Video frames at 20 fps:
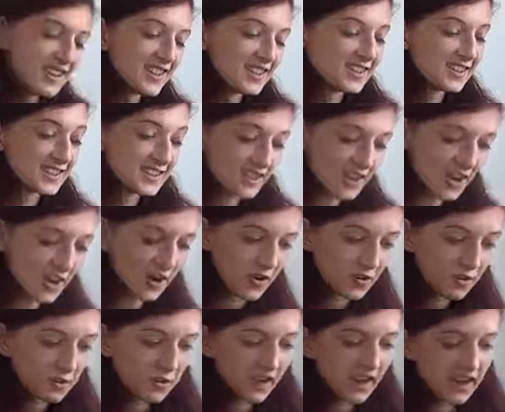
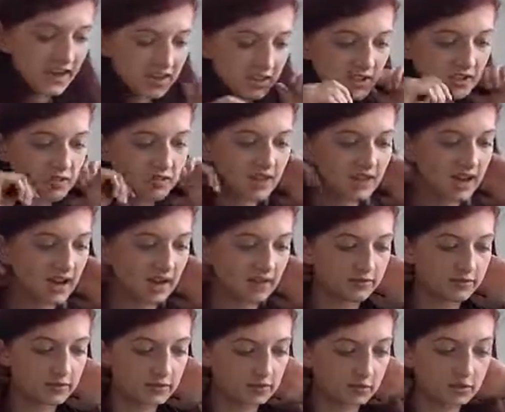So we're actually going to
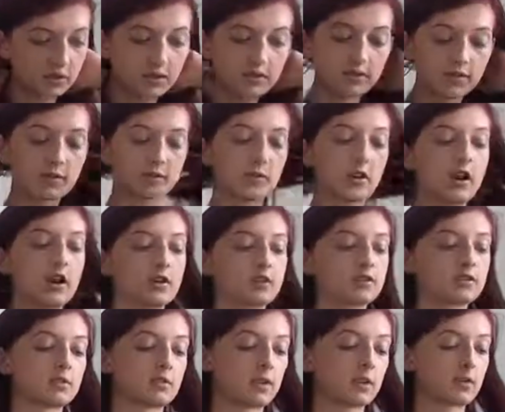have 2 different
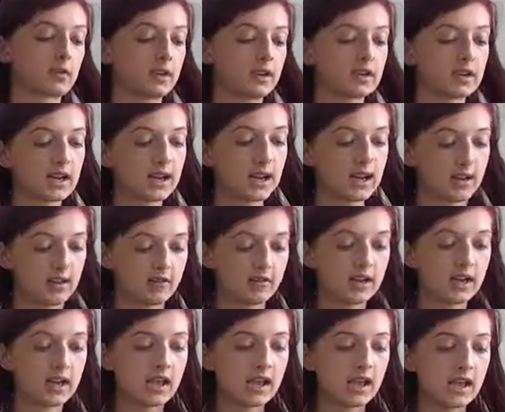parts. We're going to have
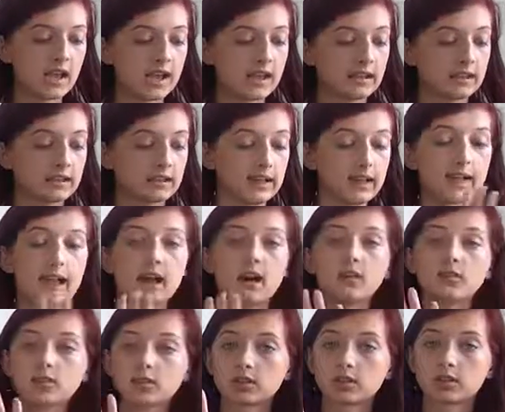a
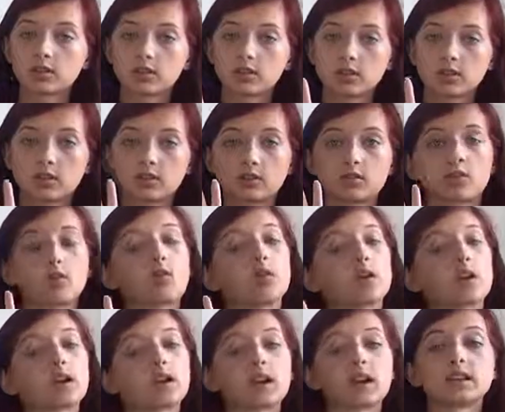layout to
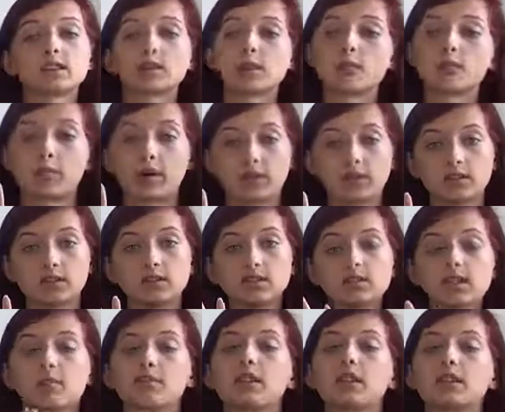organize our buttons
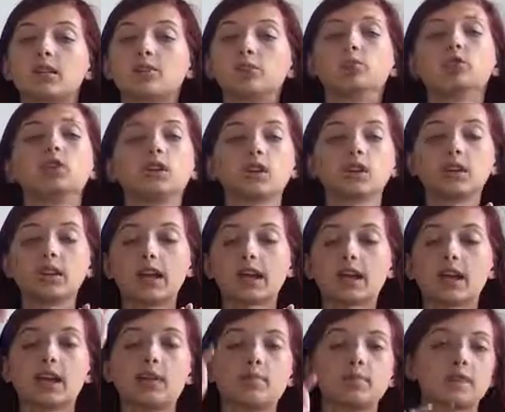and make them look like
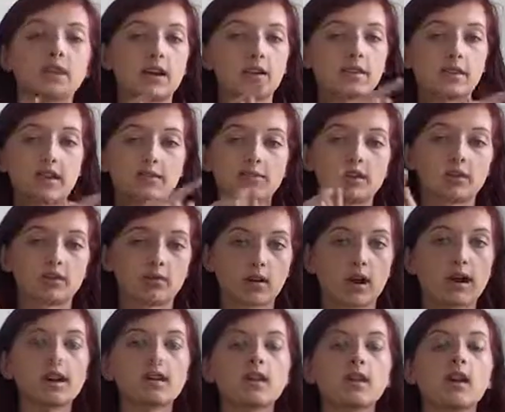up, down, left, and
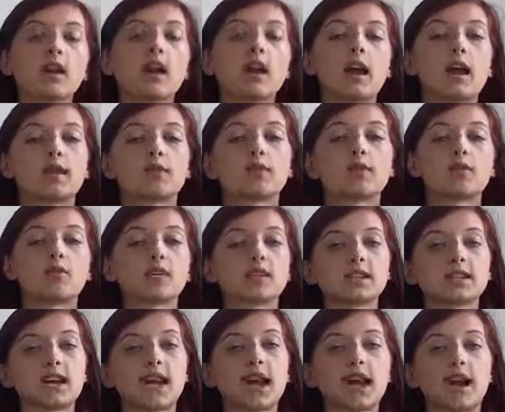right, and we're going
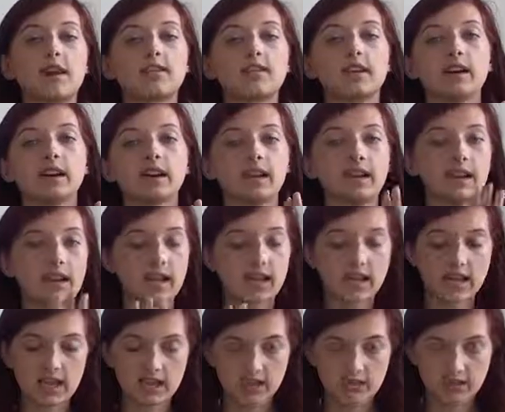to have a
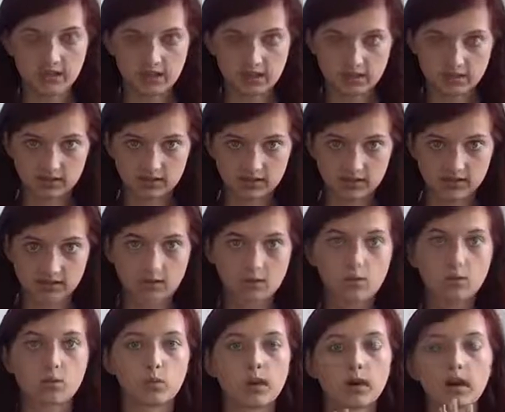canvas
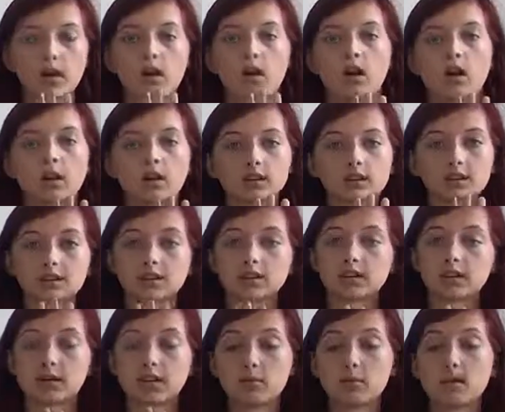where our
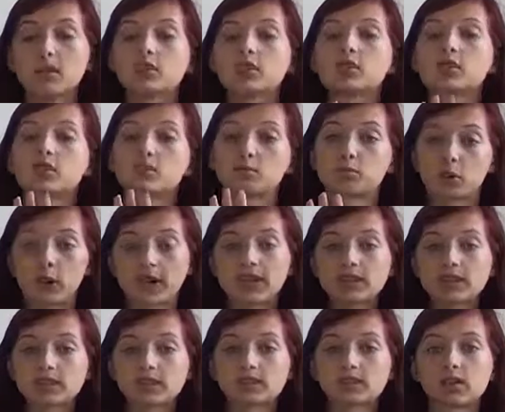image
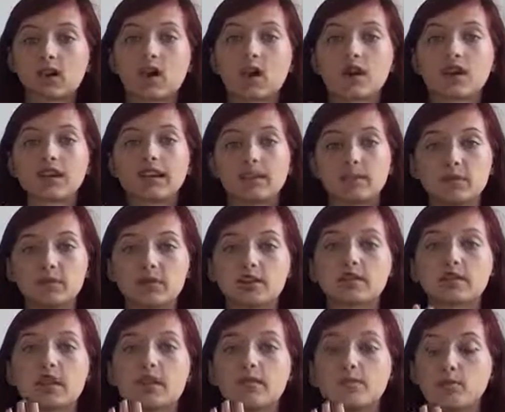sprites, our images
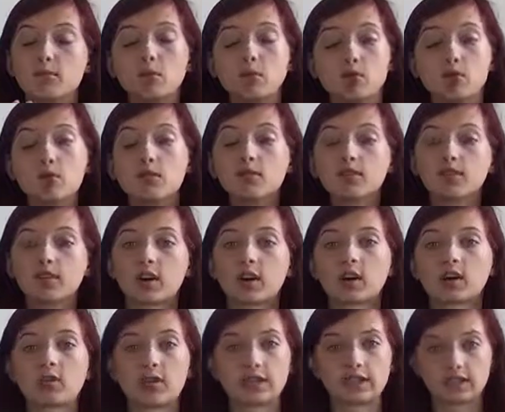that move, are
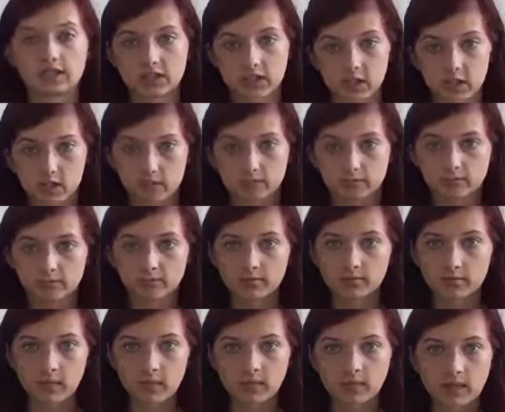going to go.
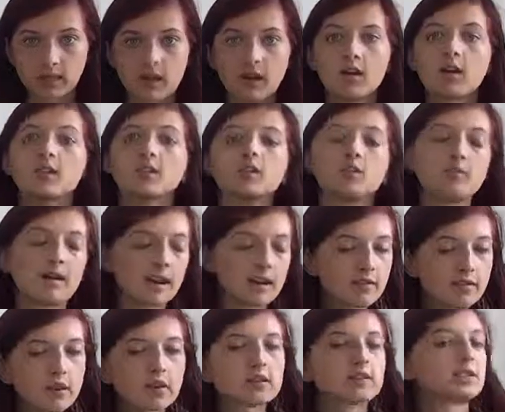You might have
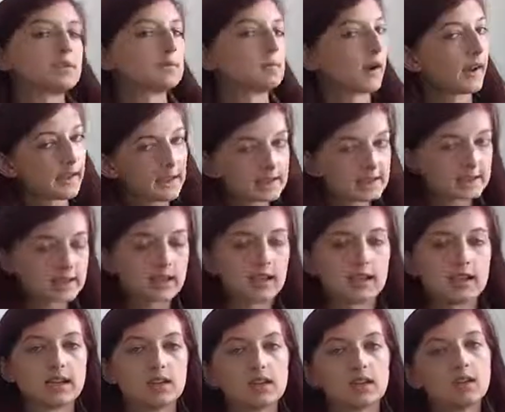heard sprites
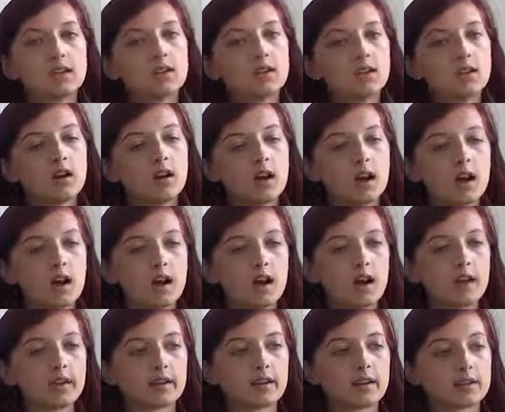in
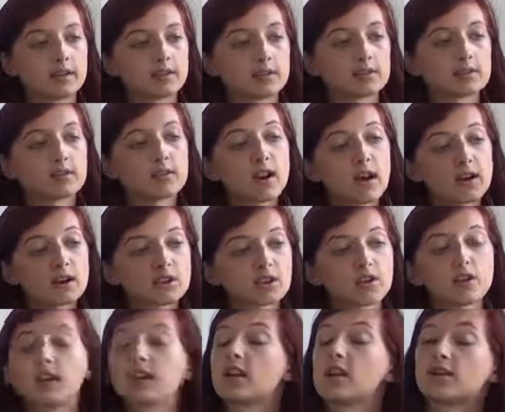Scratch
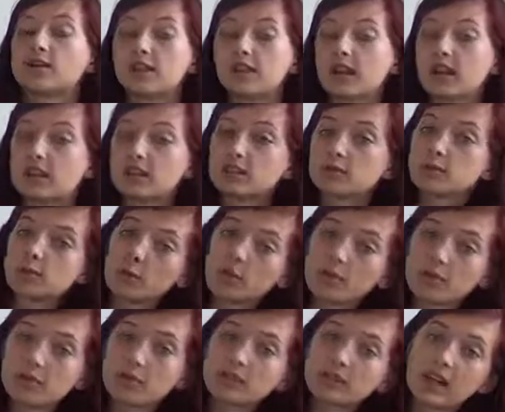or in other kinds of
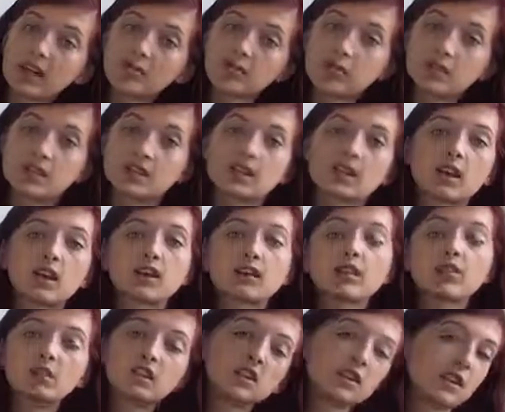programming languages, and the
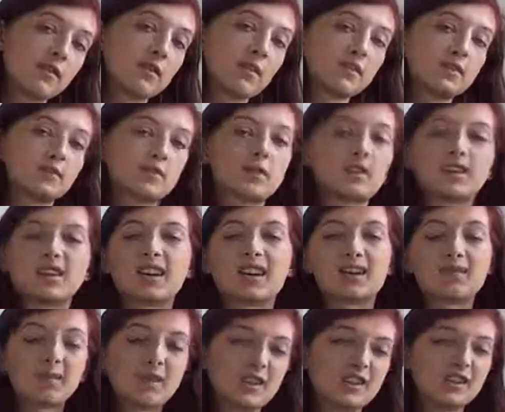only difference between an
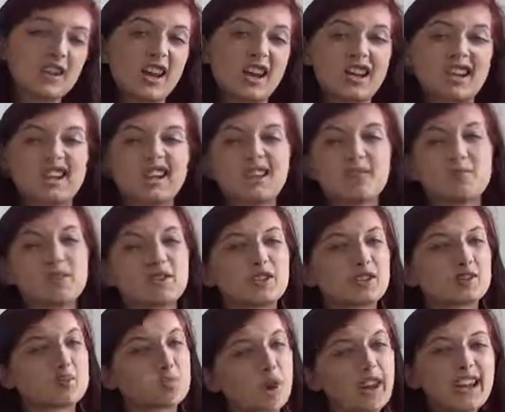image and an image
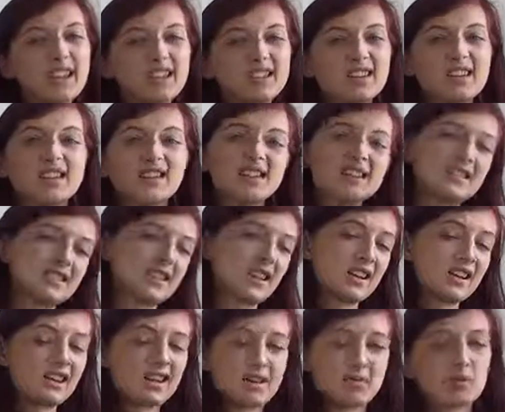sprite is that
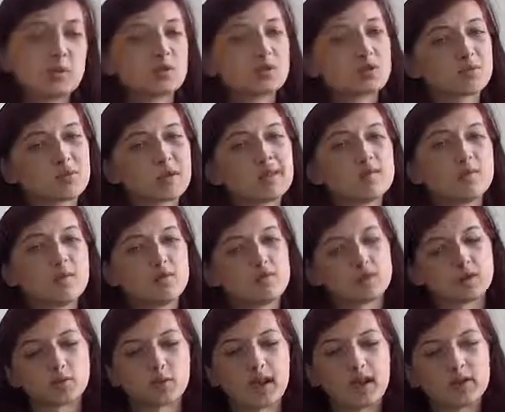an image sprite
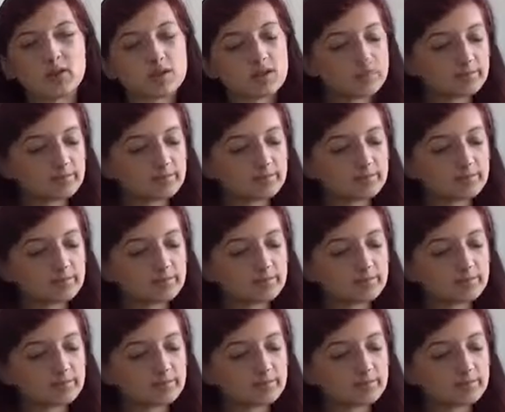moves around.